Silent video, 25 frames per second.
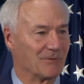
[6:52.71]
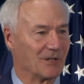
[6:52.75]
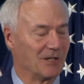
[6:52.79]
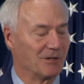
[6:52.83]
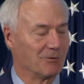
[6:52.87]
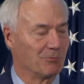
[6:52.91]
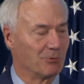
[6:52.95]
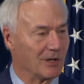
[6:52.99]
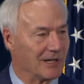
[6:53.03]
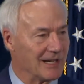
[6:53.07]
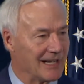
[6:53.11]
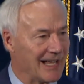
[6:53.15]

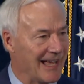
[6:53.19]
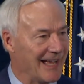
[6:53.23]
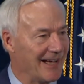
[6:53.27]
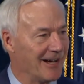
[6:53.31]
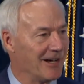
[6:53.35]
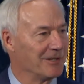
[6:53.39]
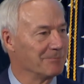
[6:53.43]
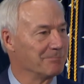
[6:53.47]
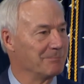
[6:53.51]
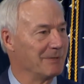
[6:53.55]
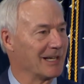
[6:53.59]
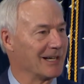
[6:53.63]

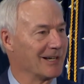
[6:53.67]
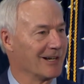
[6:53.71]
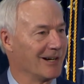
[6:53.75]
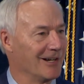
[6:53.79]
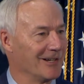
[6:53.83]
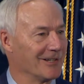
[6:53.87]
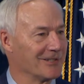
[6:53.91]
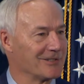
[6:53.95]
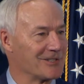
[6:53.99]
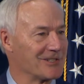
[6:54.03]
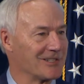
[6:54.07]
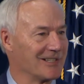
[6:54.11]
renowned
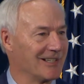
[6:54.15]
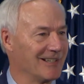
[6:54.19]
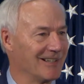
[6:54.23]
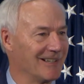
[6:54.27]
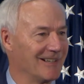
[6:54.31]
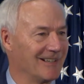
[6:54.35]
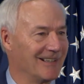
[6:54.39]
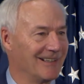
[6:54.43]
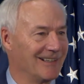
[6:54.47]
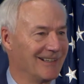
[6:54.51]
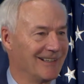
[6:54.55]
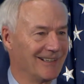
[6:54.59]
because
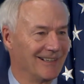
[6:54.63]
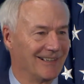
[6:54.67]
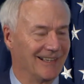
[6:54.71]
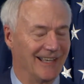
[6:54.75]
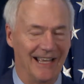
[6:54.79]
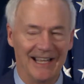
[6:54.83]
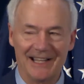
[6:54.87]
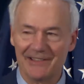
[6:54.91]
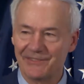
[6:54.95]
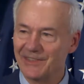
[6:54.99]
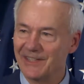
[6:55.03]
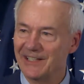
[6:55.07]

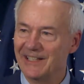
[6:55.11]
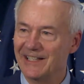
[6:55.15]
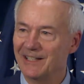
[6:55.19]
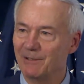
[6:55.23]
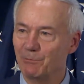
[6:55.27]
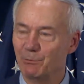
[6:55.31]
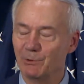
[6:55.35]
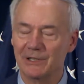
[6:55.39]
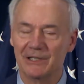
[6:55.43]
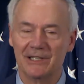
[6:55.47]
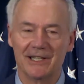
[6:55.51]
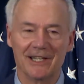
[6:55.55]
Anthony
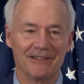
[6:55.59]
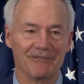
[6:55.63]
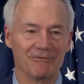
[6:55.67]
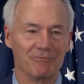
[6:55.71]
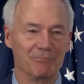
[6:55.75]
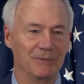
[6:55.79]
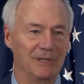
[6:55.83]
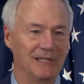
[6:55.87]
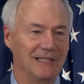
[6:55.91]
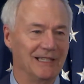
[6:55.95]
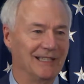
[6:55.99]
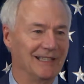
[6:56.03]
would give
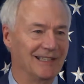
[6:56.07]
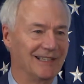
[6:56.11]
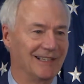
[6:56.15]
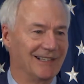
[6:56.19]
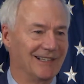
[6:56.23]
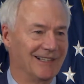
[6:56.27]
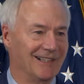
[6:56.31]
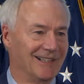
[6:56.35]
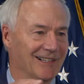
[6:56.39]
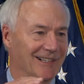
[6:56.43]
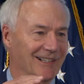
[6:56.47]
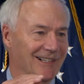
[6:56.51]
me
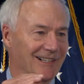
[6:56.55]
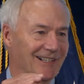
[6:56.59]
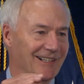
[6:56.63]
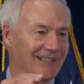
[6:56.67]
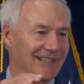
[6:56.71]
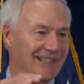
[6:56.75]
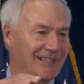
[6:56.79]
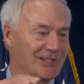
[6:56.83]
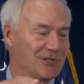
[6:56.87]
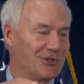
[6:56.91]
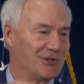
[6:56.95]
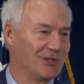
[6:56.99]

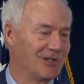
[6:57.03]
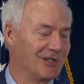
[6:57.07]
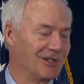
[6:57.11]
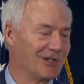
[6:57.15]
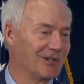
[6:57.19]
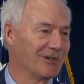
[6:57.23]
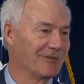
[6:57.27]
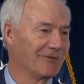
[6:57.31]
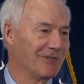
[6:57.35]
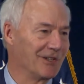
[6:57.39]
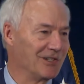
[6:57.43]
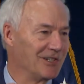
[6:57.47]
each
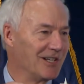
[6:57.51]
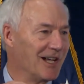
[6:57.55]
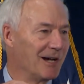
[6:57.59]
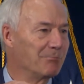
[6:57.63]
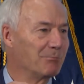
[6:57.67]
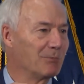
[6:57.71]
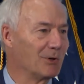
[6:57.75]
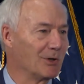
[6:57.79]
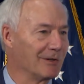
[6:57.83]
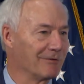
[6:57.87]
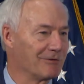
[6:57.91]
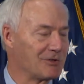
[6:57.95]
year the
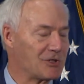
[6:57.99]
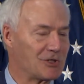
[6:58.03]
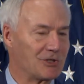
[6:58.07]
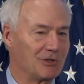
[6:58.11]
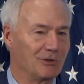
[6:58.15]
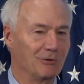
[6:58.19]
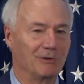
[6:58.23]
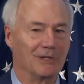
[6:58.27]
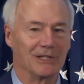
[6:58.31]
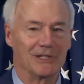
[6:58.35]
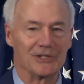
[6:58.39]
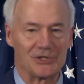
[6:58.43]
number of
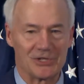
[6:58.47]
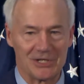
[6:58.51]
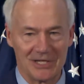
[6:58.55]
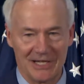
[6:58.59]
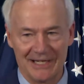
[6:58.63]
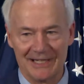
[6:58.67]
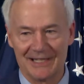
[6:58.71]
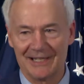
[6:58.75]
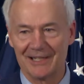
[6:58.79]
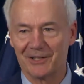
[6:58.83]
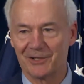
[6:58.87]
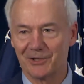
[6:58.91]
students
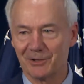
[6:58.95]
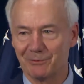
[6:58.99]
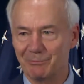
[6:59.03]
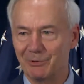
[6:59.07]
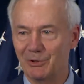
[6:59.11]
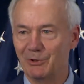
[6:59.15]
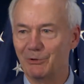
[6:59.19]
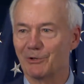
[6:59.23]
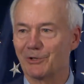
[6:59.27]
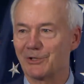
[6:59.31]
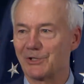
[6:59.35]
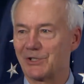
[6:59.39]
taking
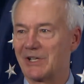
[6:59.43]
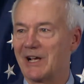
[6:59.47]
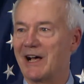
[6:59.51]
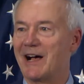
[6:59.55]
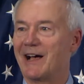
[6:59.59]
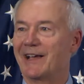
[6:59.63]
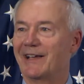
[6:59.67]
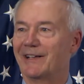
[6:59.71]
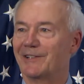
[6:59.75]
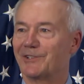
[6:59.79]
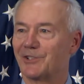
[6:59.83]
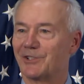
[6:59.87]
computer
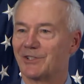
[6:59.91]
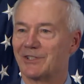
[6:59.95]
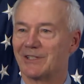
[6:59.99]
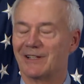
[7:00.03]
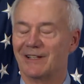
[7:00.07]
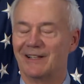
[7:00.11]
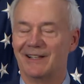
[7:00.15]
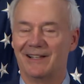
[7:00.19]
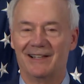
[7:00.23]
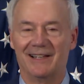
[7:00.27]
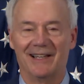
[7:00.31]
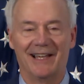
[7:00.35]
science
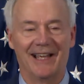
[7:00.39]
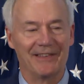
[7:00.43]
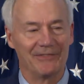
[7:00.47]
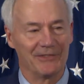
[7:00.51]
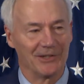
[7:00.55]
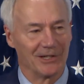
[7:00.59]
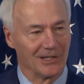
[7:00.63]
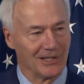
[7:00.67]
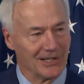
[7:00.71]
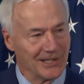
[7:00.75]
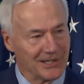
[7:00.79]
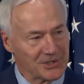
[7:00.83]
and the
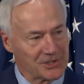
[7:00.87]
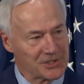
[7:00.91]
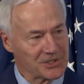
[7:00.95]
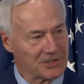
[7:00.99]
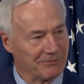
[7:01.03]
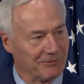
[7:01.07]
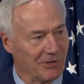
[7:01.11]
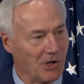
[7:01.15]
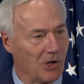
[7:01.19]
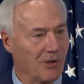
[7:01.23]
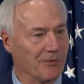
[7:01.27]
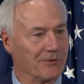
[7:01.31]
list
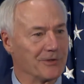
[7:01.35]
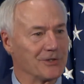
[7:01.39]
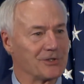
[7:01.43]
of all the